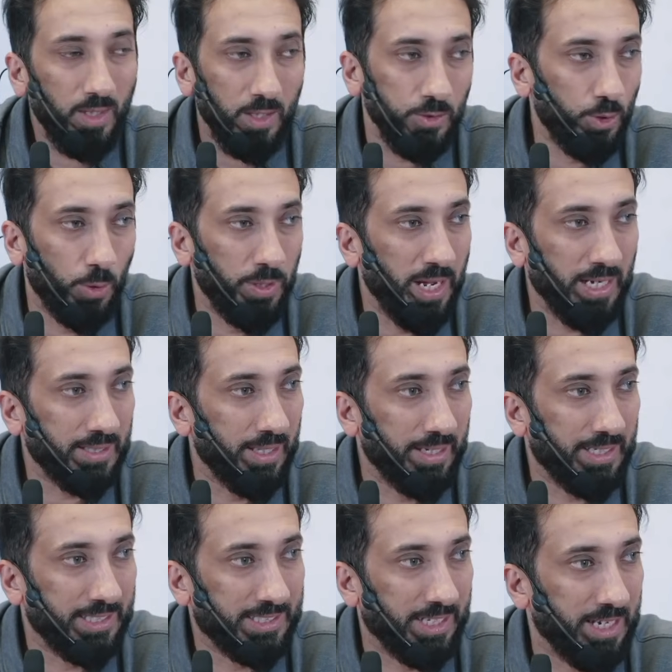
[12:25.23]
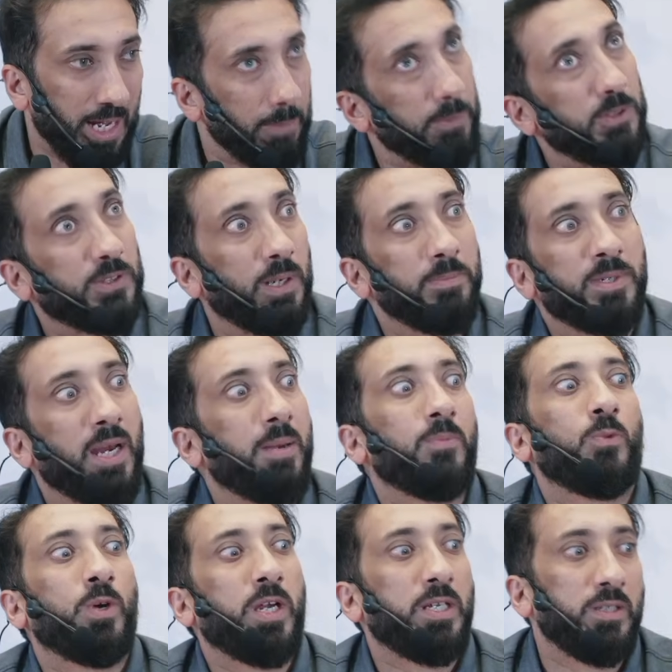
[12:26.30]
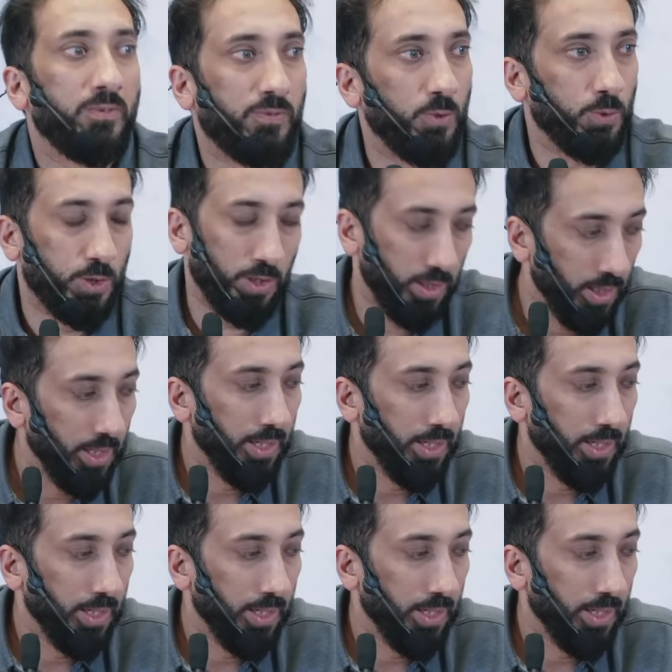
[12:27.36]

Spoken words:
Don't act like it's going to happen sometime way in the future.